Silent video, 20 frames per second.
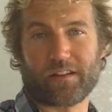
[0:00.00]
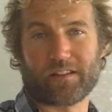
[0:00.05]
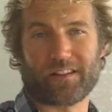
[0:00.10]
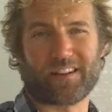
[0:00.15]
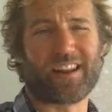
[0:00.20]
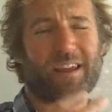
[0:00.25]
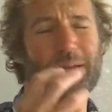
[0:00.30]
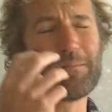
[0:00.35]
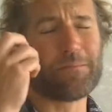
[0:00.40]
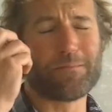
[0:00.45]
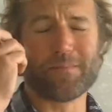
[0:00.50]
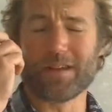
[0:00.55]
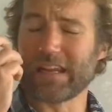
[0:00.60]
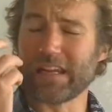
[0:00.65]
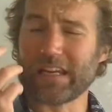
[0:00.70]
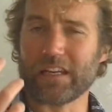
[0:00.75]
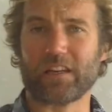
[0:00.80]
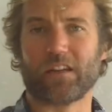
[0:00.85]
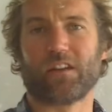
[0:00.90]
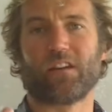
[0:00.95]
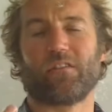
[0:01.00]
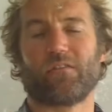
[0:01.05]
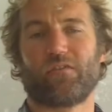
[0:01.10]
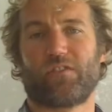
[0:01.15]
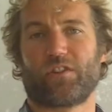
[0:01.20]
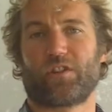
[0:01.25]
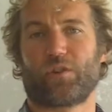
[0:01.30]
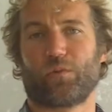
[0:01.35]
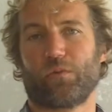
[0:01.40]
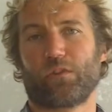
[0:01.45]
there's an immediate
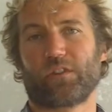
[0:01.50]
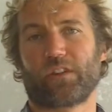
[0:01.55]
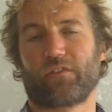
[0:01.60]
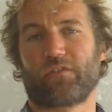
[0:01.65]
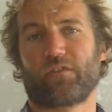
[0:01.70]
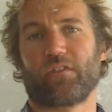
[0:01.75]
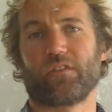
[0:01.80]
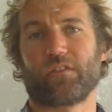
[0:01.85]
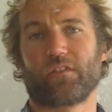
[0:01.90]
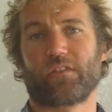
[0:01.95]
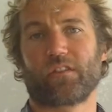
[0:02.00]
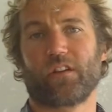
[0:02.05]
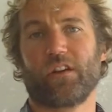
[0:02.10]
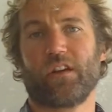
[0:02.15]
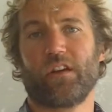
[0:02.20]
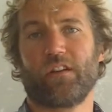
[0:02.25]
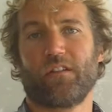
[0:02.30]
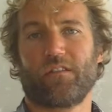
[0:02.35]
visual difference.